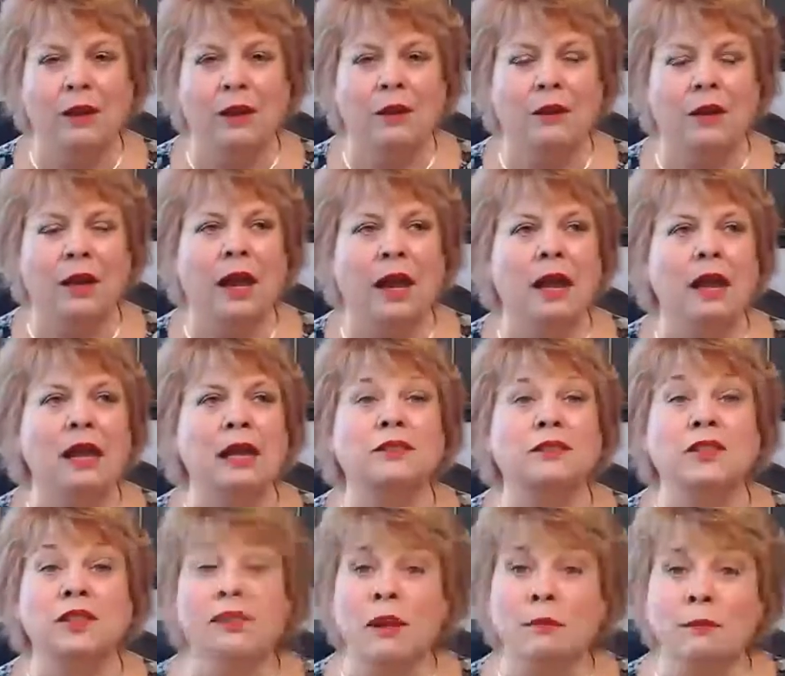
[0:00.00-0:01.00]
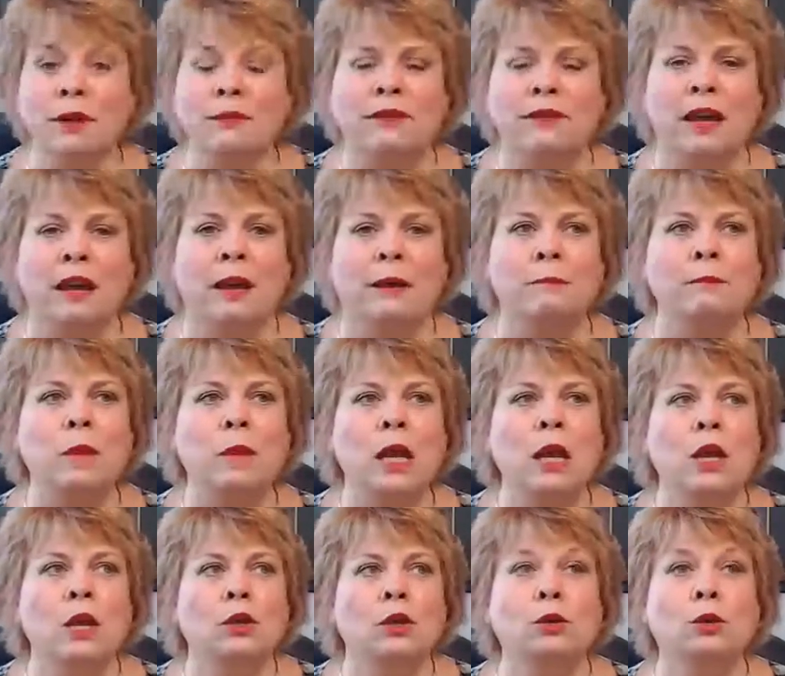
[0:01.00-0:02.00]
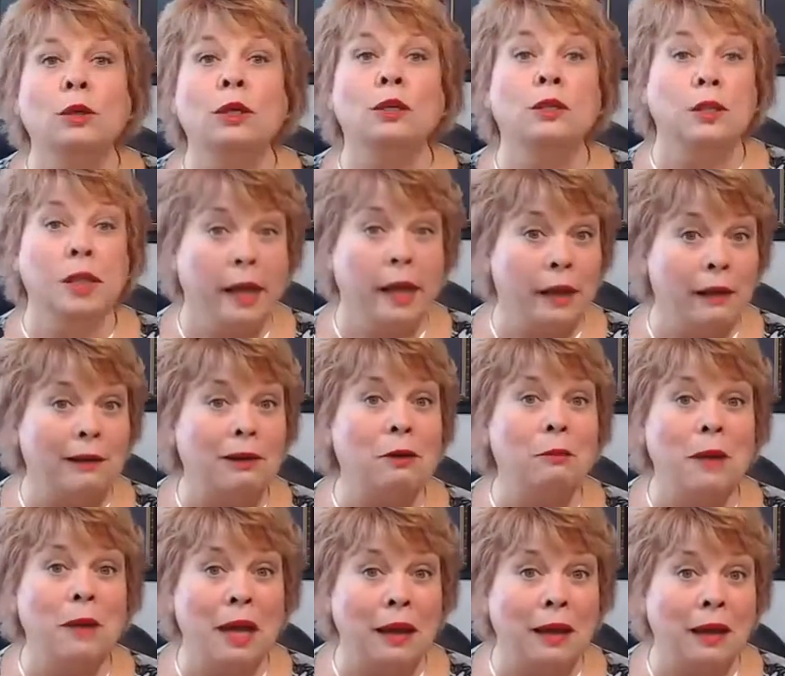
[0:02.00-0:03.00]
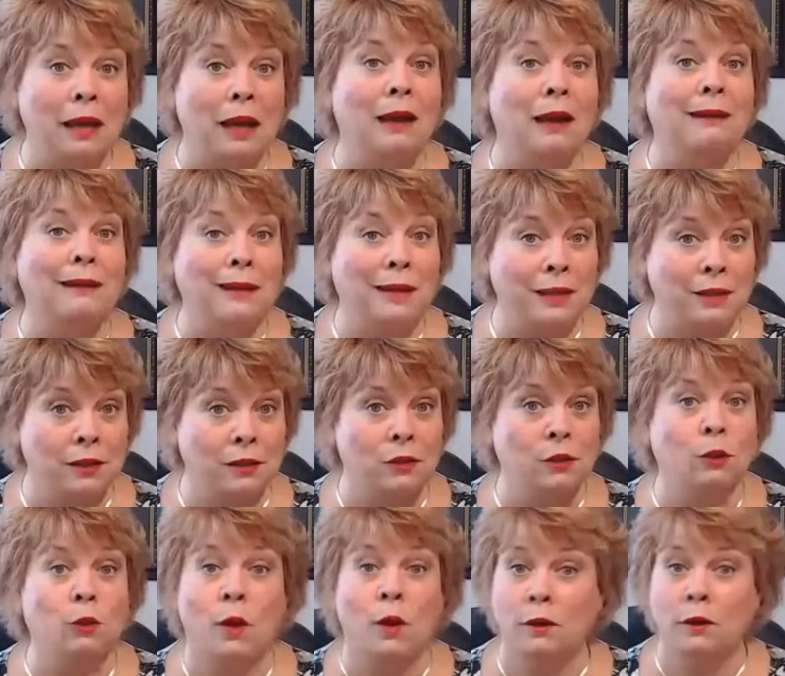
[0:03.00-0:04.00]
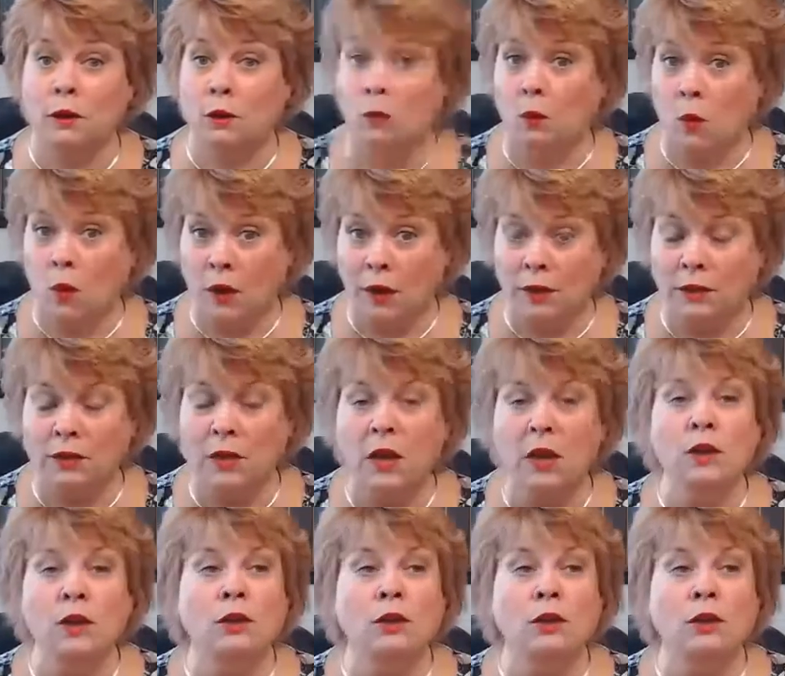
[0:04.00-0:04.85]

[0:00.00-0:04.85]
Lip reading: Okay. And some of them you can tailor make a list to what you want.